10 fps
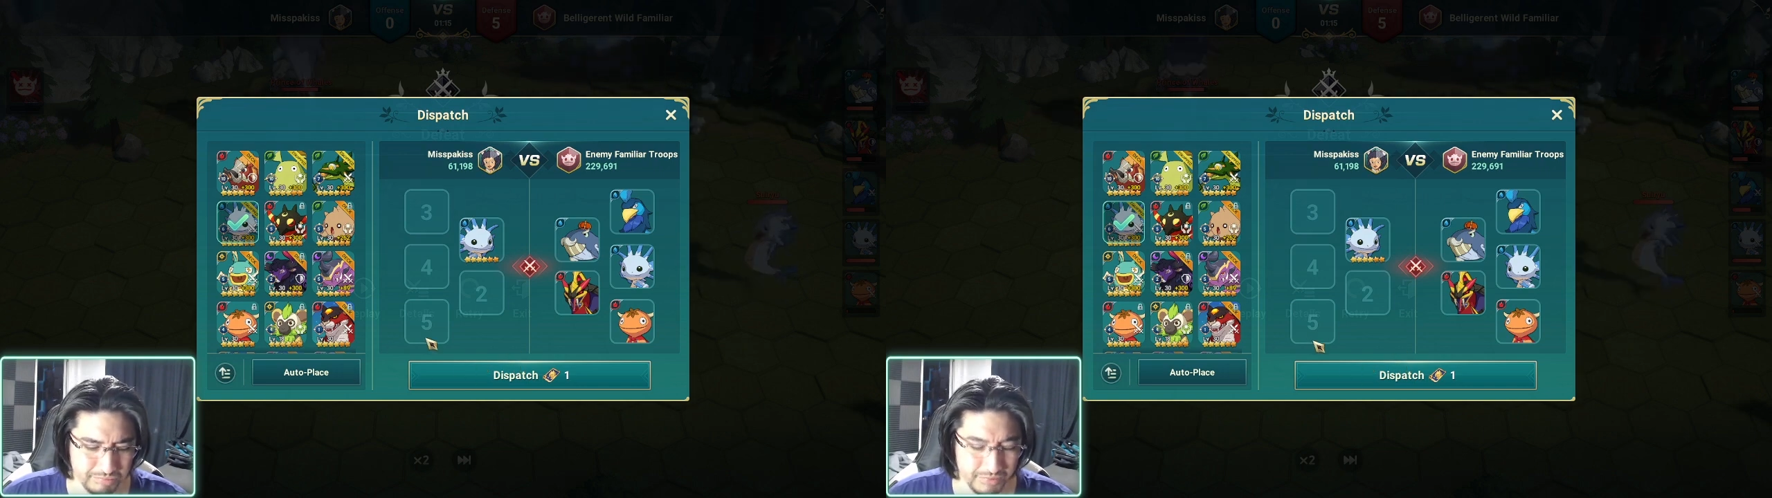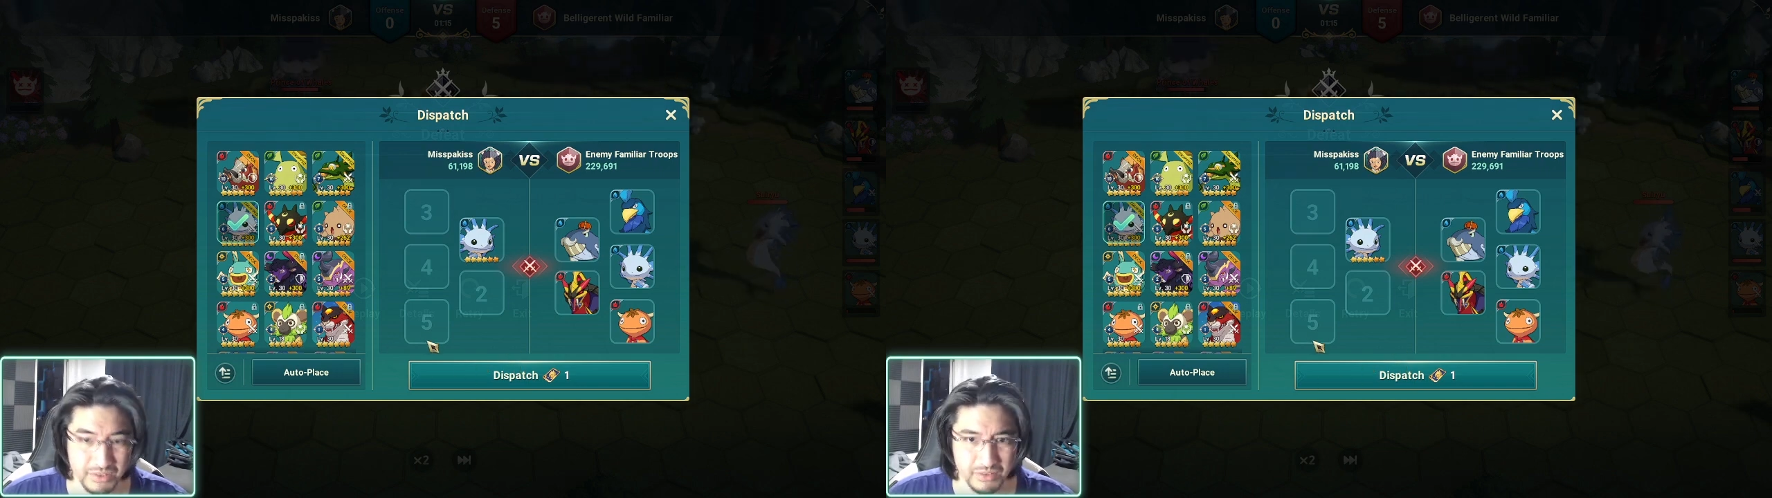
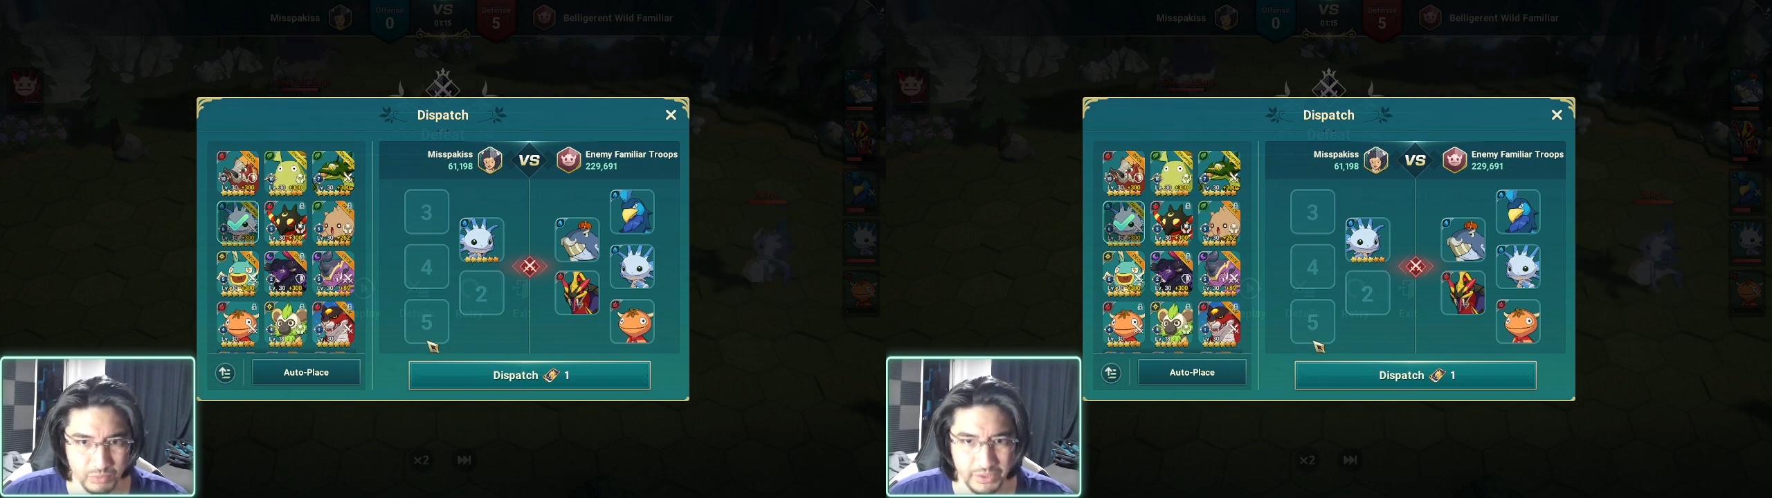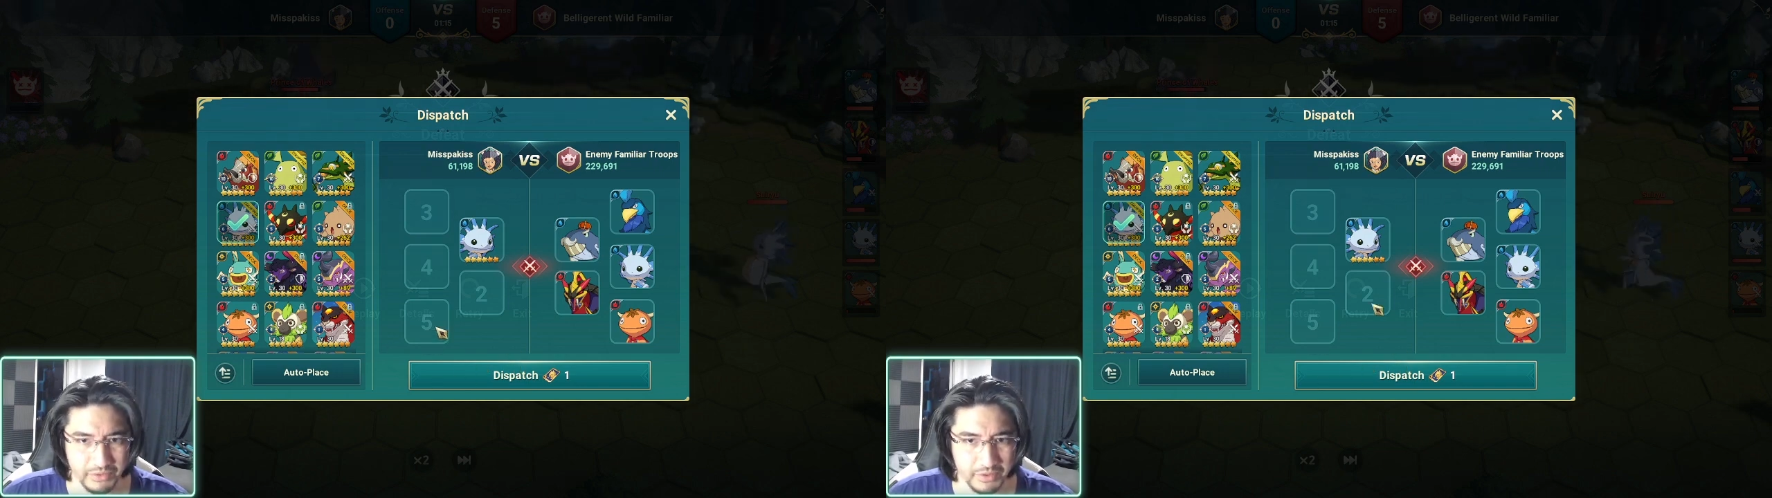this is
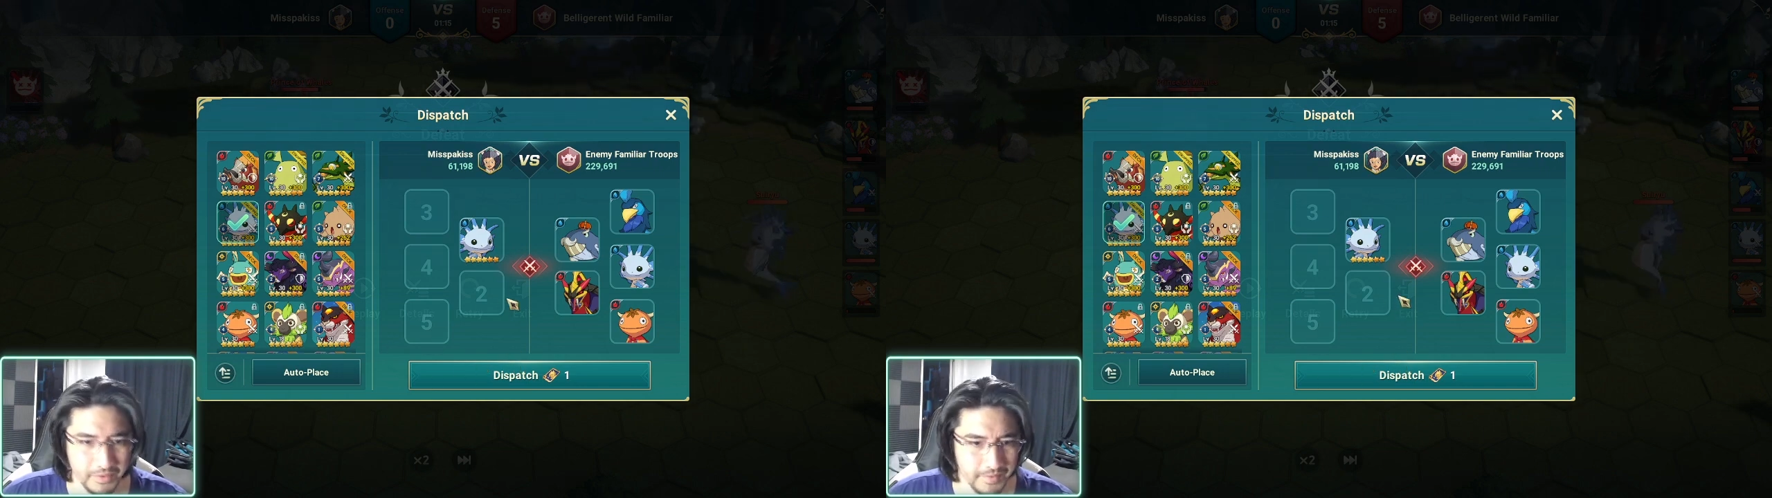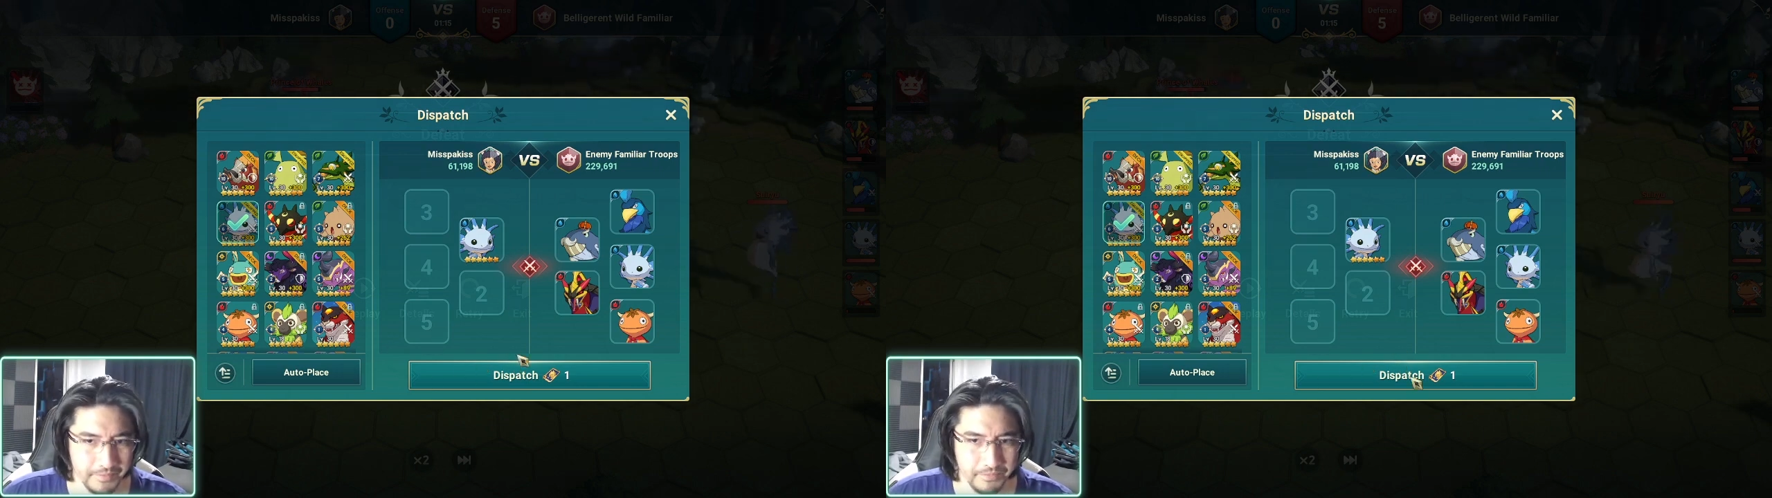weird.
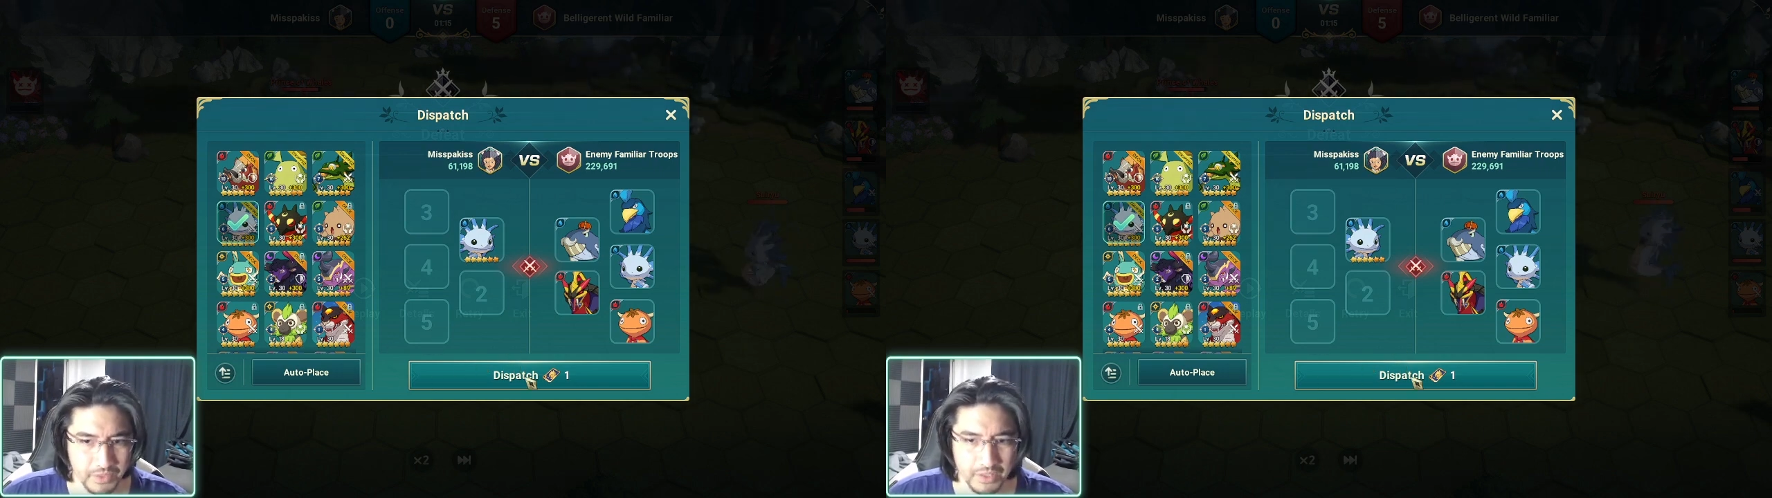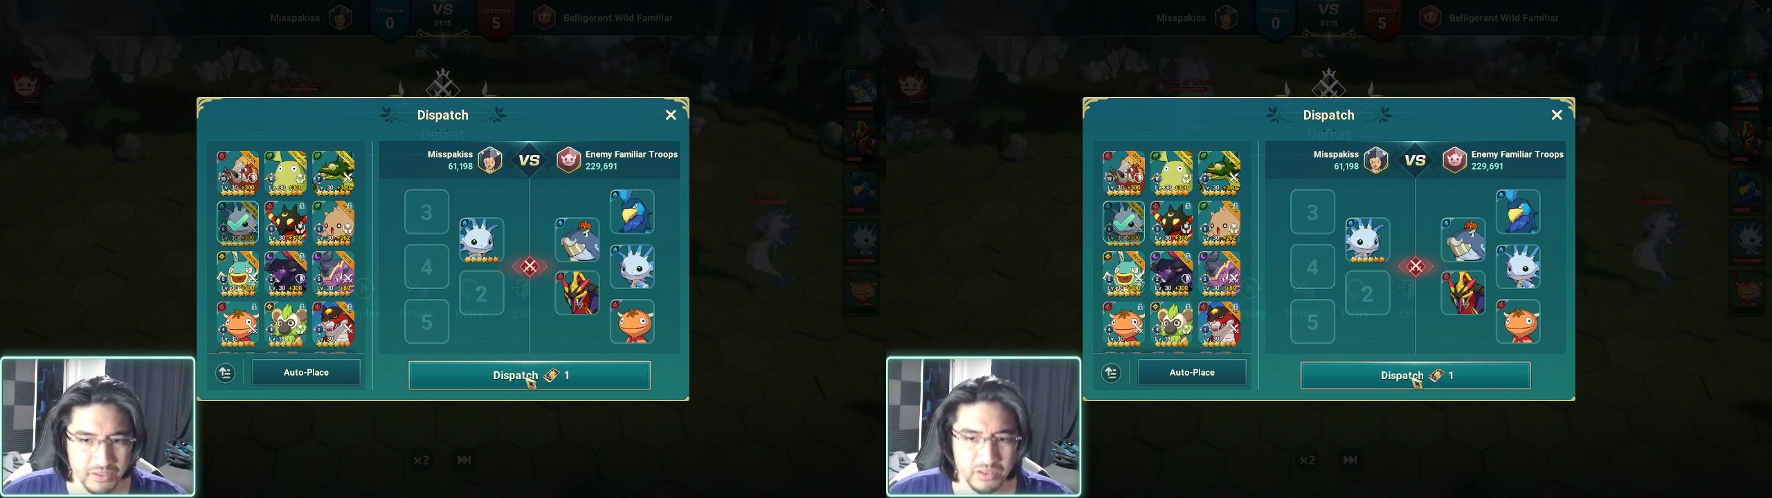
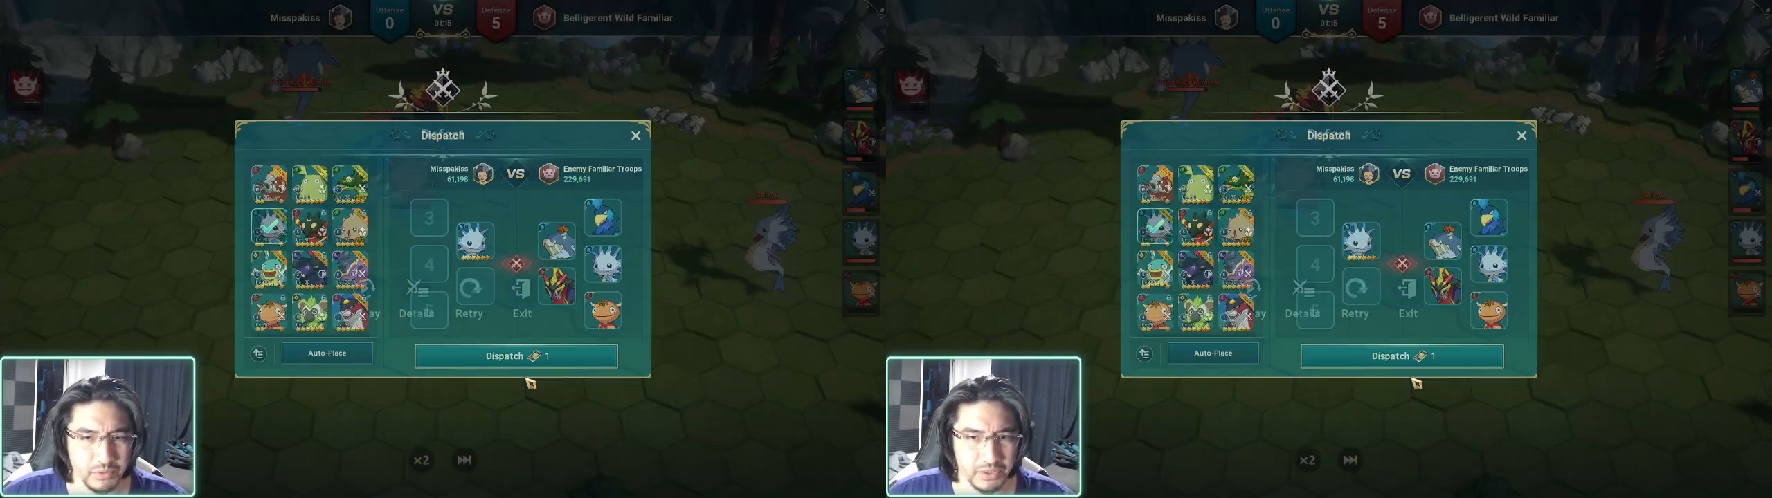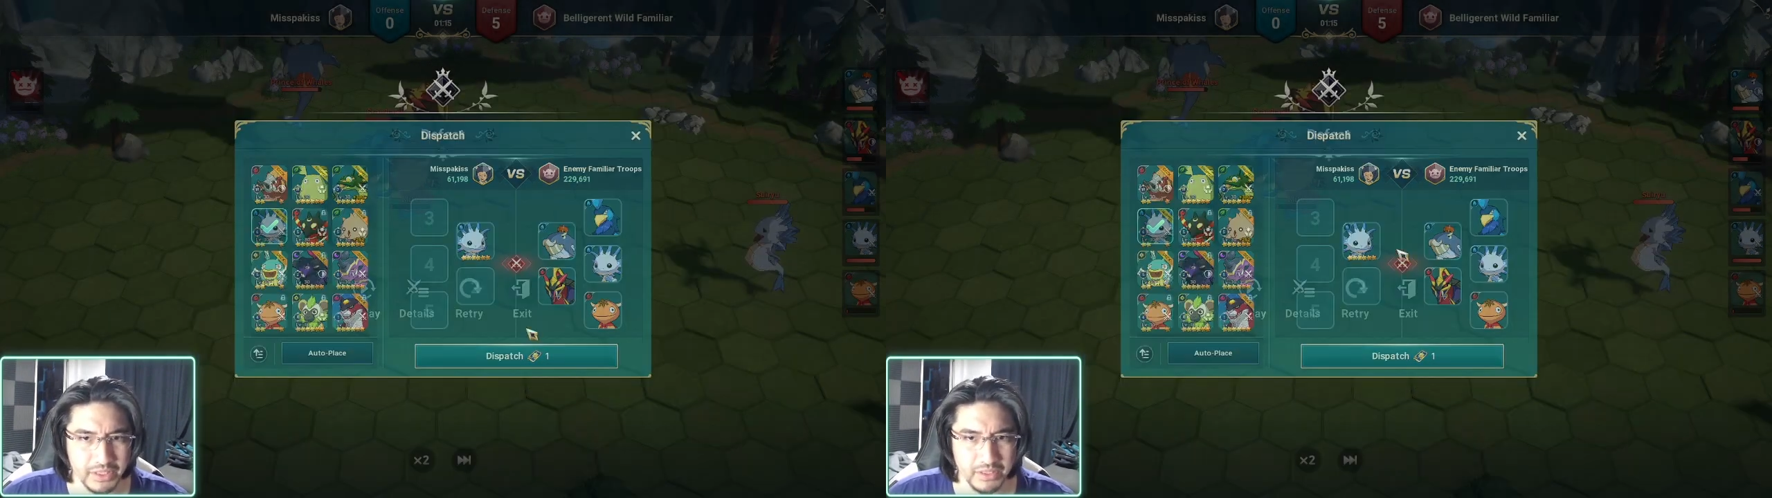Let's do it again